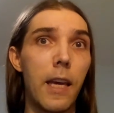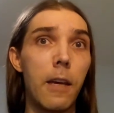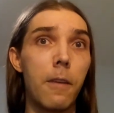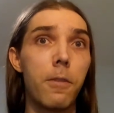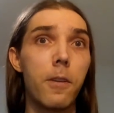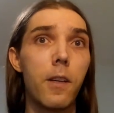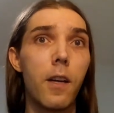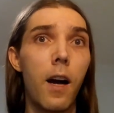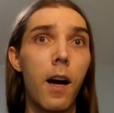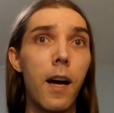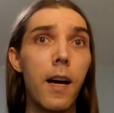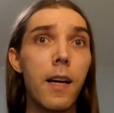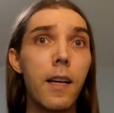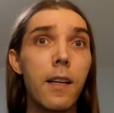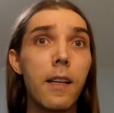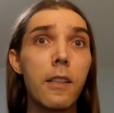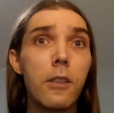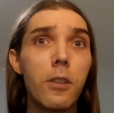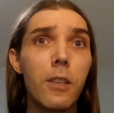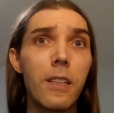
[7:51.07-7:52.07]
If
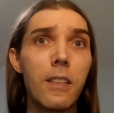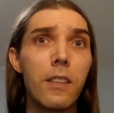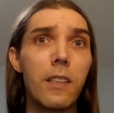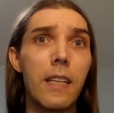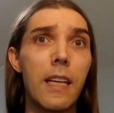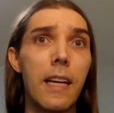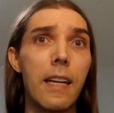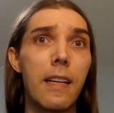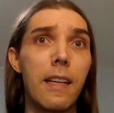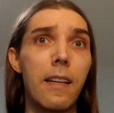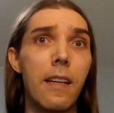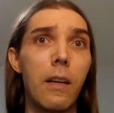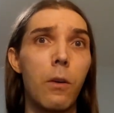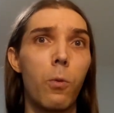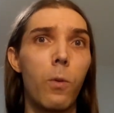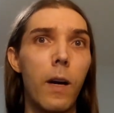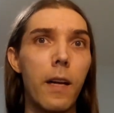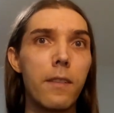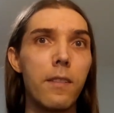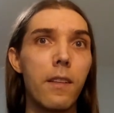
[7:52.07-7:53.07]
God and Christianity
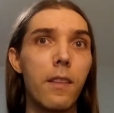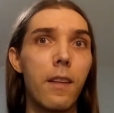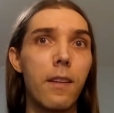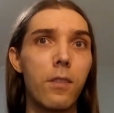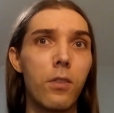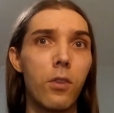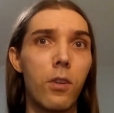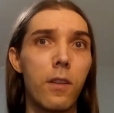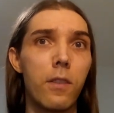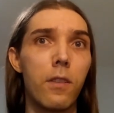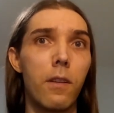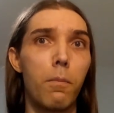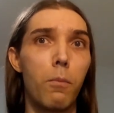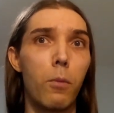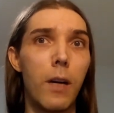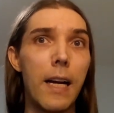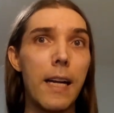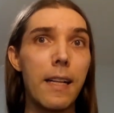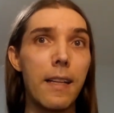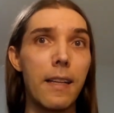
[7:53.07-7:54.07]
wasn't the source of
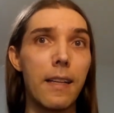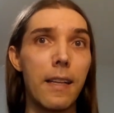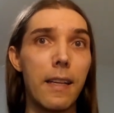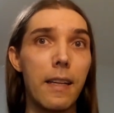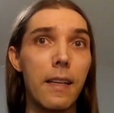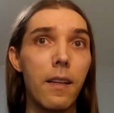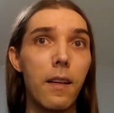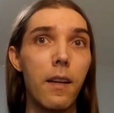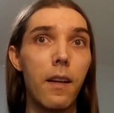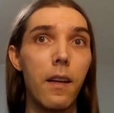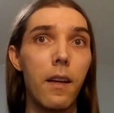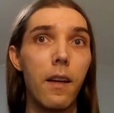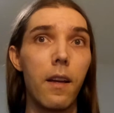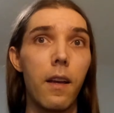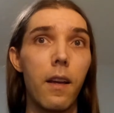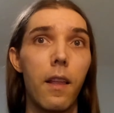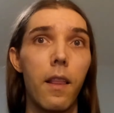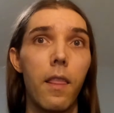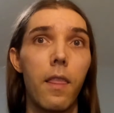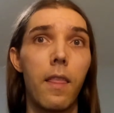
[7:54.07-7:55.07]
morality,
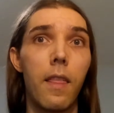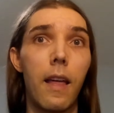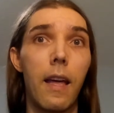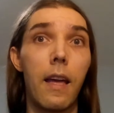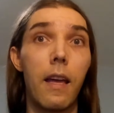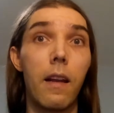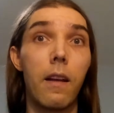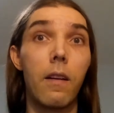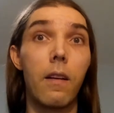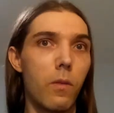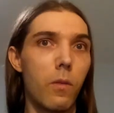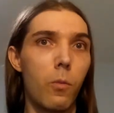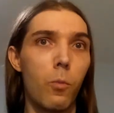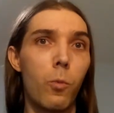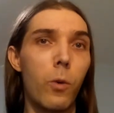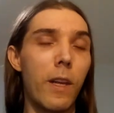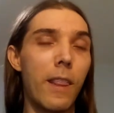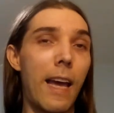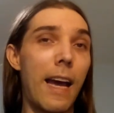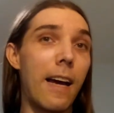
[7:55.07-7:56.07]
then
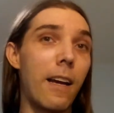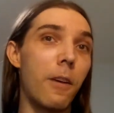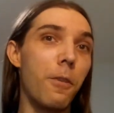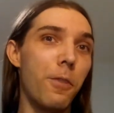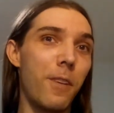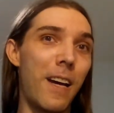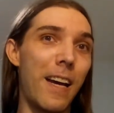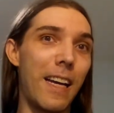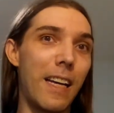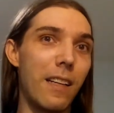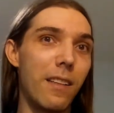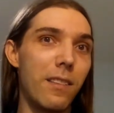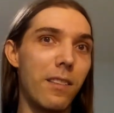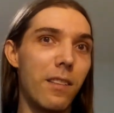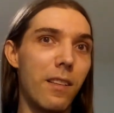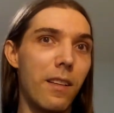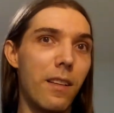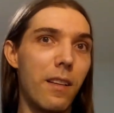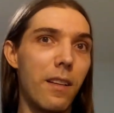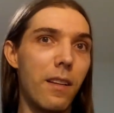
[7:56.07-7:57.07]
without a
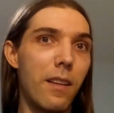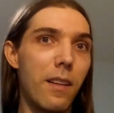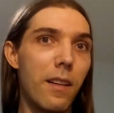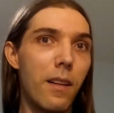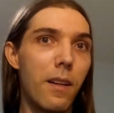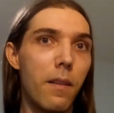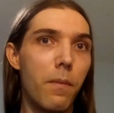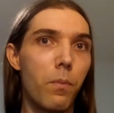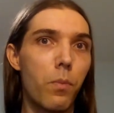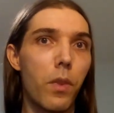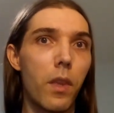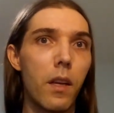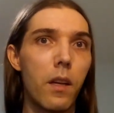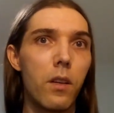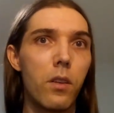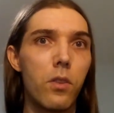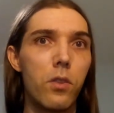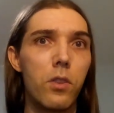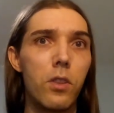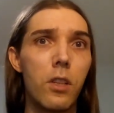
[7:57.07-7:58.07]
fight.
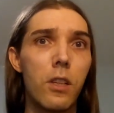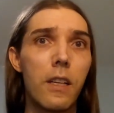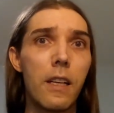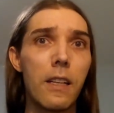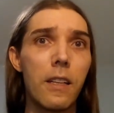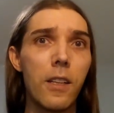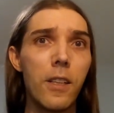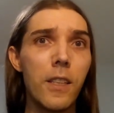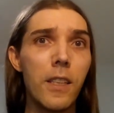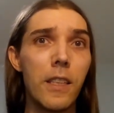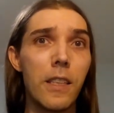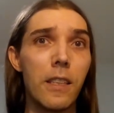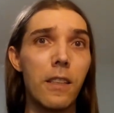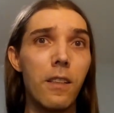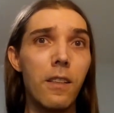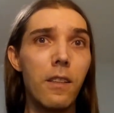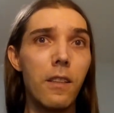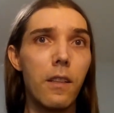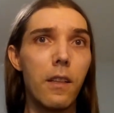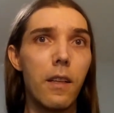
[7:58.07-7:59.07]
To
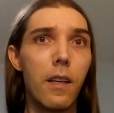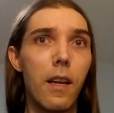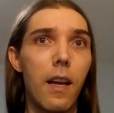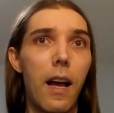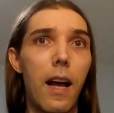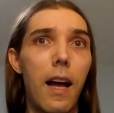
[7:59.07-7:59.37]
conclude,